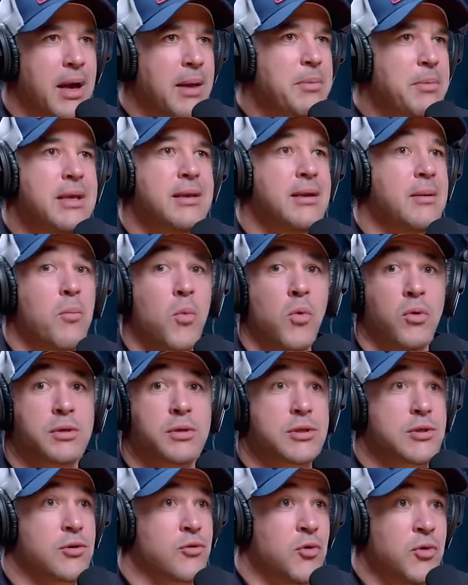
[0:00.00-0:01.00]
I'm getting more
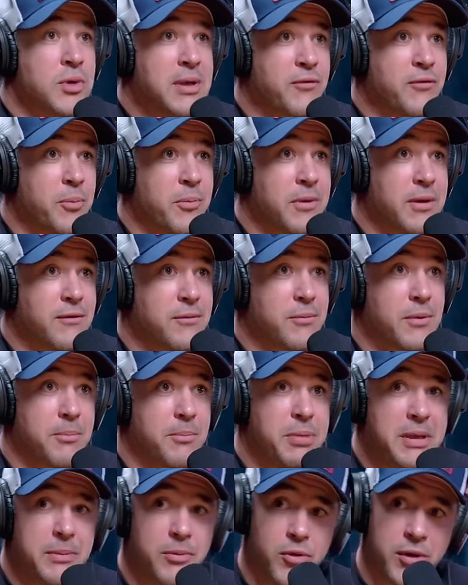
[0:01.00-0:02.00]
scrutiny from these
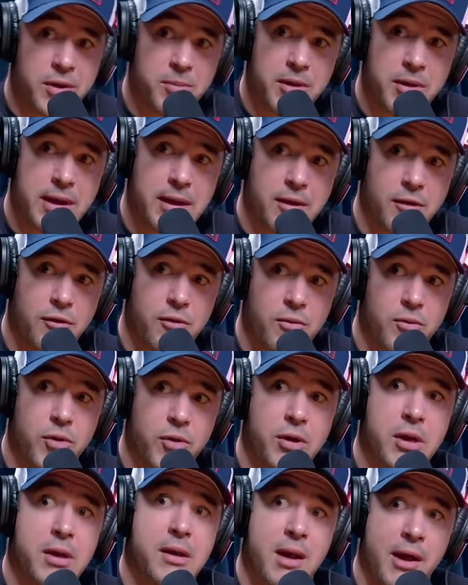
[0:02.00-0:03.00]
people looking at me you
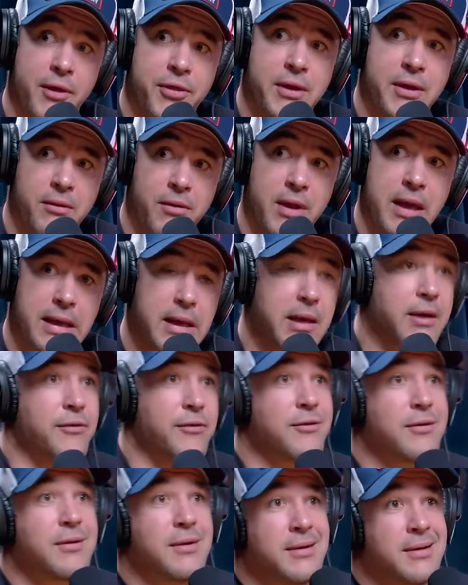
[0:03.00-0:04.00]
look nothing like
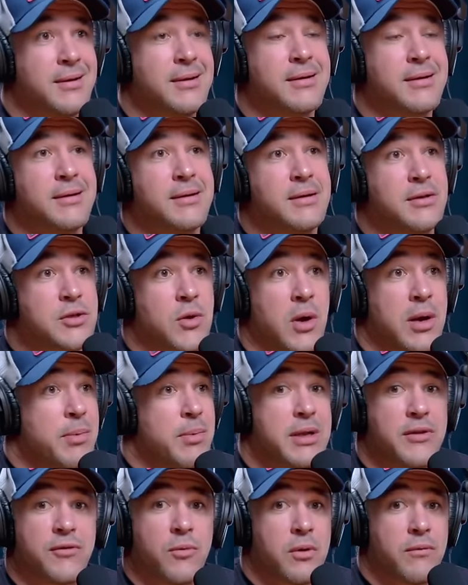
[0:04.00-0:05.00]
us. So I
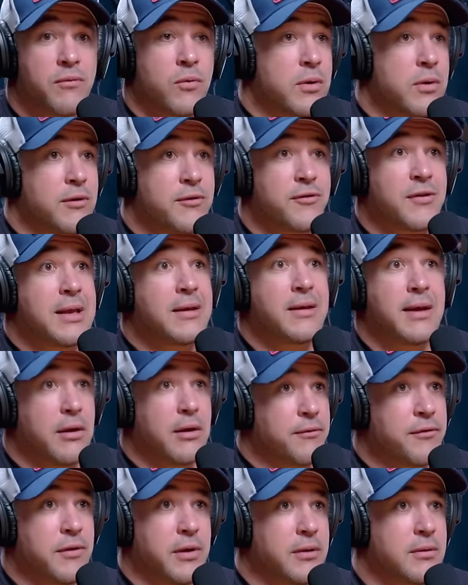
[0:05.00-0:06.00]
might as well have worn a Santa
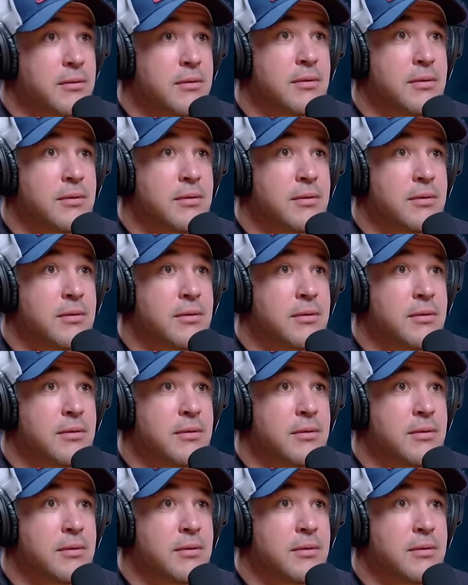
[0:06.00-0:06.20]
outfit.